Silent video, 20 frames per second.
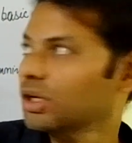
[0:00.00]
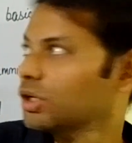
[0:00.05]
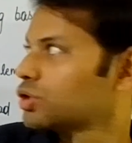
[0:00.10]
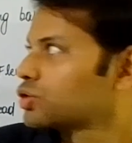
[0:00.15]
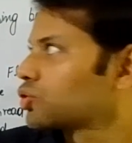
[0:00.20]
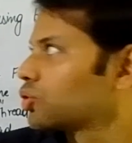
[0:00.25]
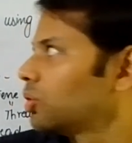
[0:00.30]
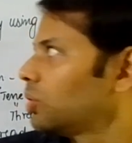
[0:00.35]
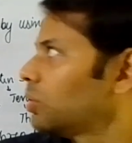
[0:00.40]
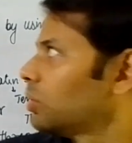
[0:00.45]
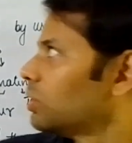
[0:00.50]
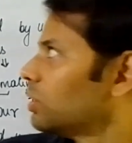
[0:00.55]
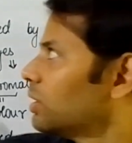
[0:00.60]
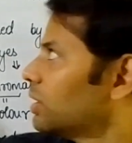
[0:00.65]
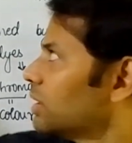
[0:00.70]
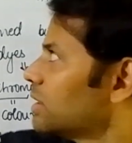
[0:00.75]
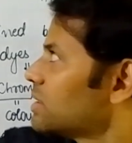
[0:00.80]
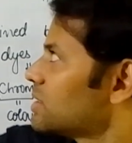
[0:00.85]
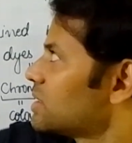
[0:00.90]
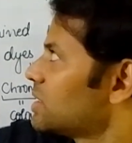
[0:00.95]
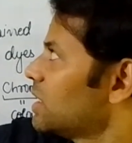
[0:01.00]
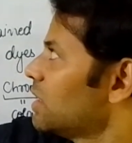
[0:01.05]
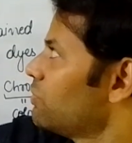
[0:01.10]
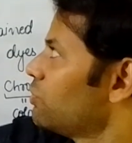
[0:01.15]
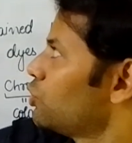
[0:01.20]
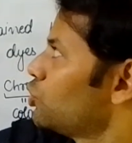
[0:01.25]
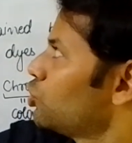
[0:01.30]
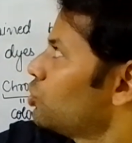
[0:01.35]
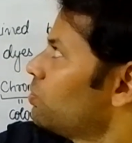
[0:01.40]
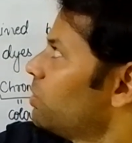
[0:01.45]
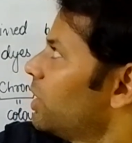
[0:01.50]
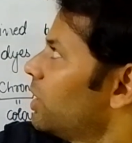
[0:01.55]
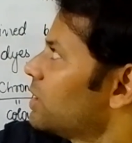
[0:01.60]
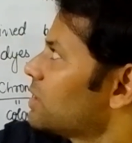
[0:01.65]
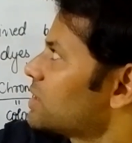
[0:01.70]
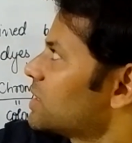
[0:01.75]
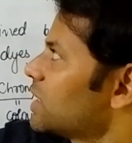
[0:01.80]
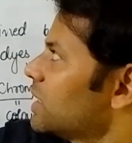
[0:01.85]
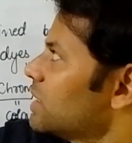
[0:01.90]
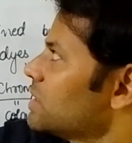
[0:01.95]
So sieve tube
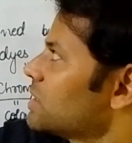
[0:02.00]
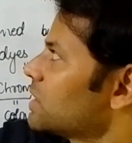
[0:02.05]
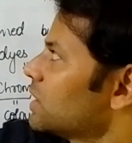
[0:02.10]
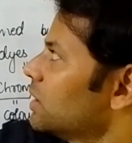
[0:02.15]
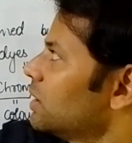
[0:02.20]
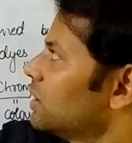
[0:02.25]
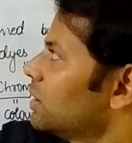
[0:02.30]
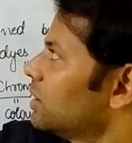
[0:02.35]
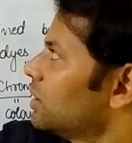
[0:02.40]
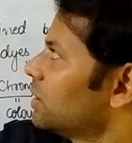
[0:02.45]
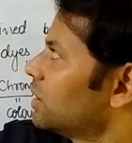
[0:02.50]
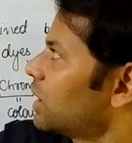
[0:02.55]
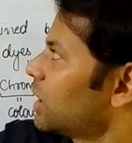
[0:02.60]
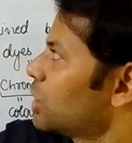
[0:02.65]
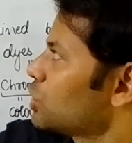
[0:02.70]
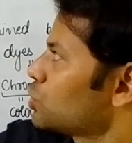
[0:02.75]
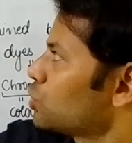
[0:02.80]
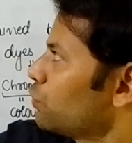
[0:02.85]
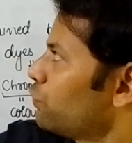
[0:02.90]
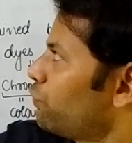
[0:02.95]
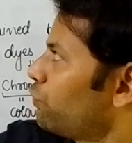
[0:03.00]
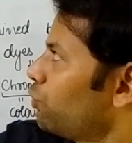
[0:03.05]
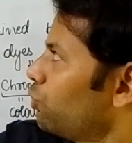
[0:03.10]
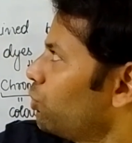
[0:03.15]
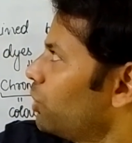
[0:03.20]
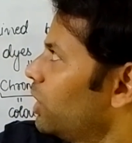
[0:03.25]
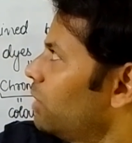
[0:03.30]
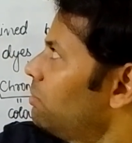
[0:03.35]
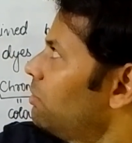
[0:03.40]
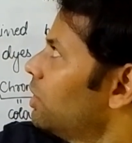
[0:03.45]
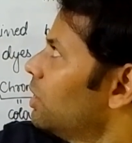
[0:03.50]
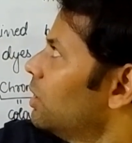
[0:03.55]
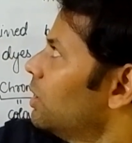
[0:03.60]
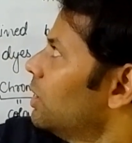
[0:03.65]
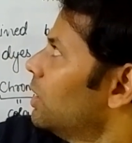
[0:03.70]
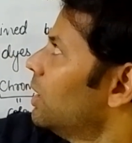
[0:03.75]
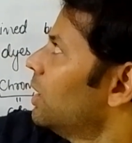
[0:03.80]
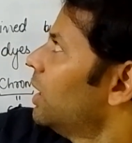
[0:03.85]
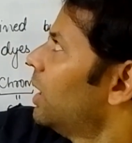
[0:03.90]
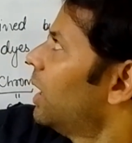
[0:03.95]
cells in the case of phloem
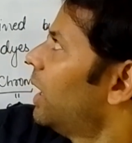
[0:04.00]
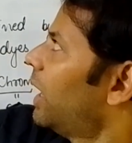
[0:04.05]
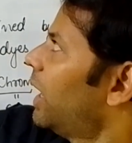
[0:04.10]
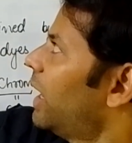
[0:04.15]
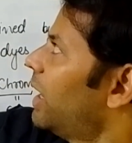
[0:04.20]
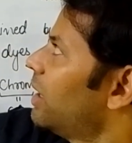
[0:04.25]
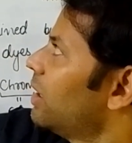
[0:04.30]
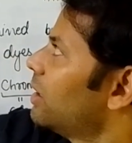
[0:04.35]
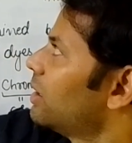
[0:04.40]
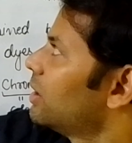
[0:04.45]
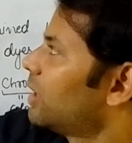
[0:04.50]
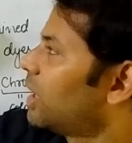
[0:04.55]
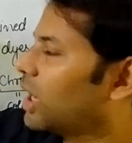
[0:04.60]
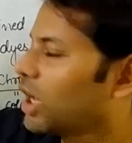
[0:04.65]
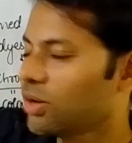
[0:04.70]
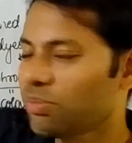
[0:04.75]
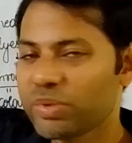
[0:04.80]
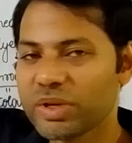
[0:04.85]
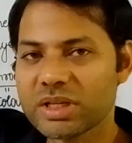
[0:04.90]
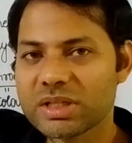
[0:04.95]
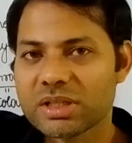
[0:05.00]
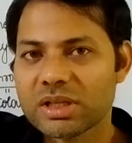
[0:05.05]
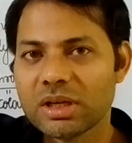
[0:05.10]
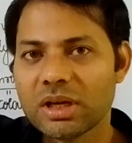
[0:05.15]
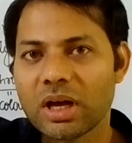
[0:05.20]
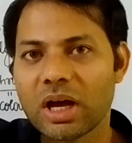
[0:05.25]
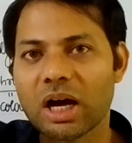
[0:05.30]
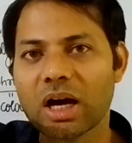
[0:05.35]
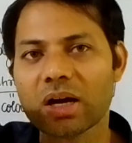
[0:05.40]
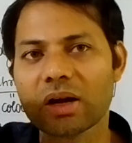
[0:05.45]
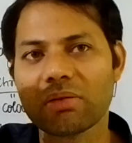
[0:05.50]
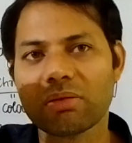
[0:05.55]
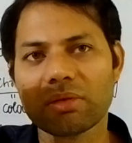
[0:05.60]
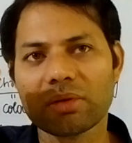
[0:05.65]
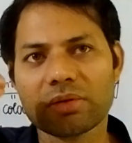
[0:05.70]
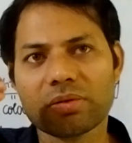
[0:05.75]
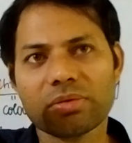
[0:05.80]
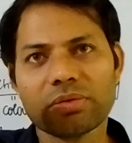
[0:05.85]
and RBC are